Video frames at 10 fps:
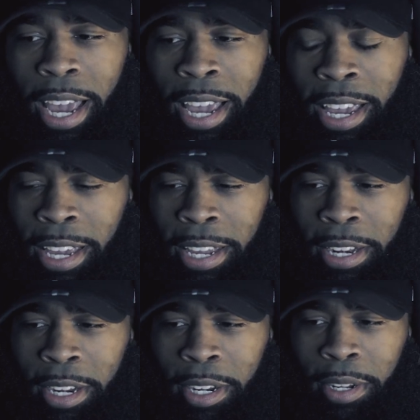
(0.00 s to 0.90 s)

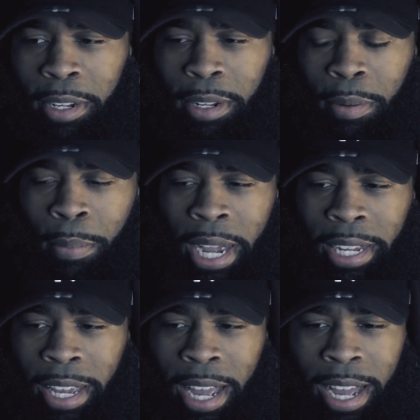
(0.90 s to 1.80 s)
and my
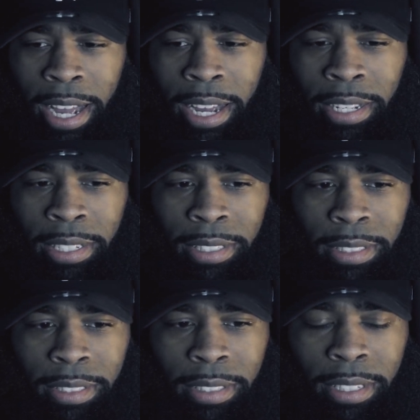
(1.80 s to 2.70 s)
guy
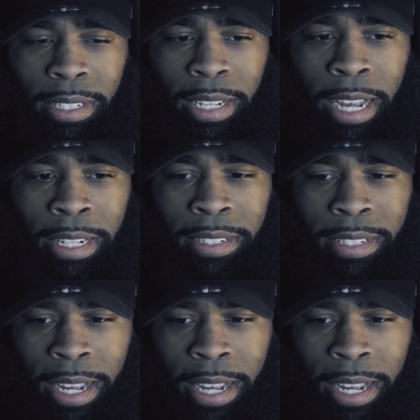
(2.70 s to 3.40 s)
at the